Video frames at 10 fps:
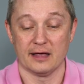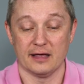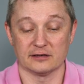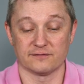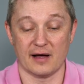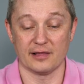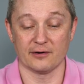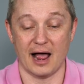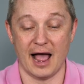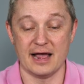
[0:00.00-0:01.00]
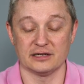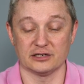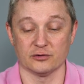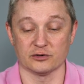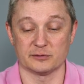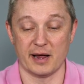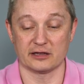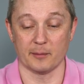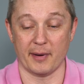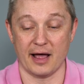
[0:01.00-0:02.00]
his father Isaac to
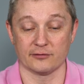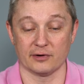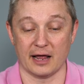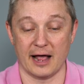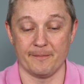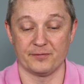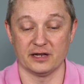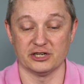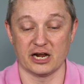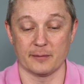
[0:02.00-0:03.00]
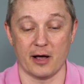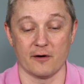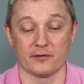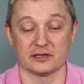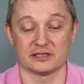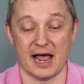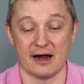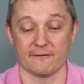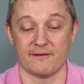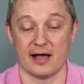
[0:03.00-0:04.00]
respect the boundary line. Then Jacob offered a
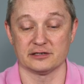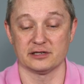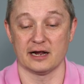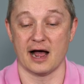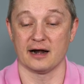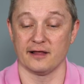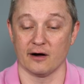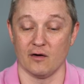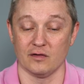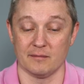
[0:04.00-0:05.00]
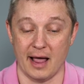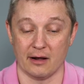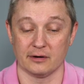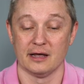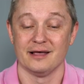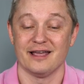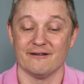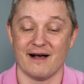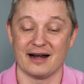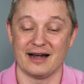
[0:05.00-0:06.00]
sacrifice to God there on the mountain,
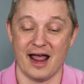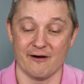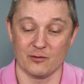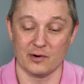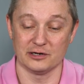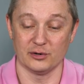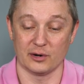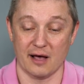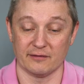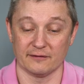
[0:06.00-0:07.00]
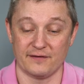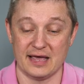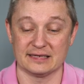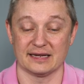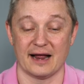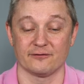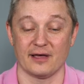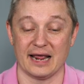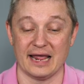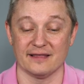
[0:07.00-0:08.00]
invited everyone to a covenant feast. And after
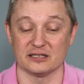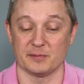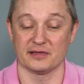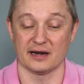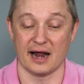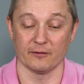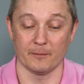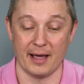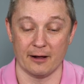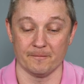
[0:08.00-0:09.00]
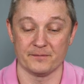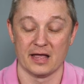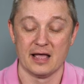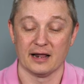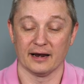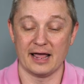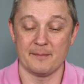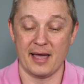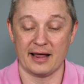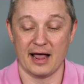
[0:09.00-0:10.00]
they'd eaten, they spent the night on the mountain.
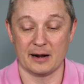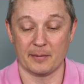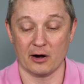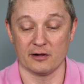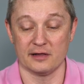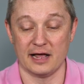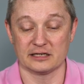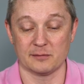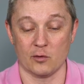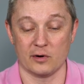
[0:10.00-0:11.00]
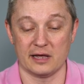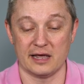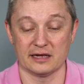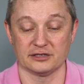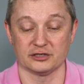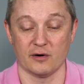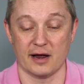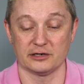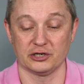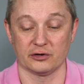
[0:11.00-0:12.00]
Laban got up early the next morning, kissed his
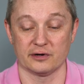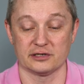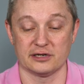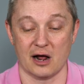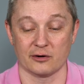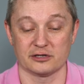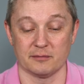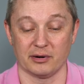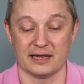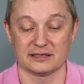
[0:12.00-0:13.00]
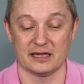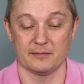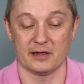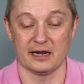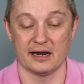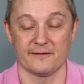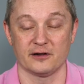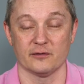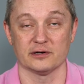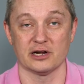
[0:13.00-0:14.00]
grandchildren, his daughters, and blessed them. Then he
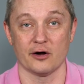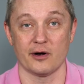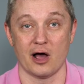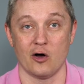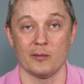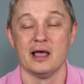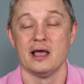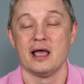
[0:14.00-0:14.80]
left and returned home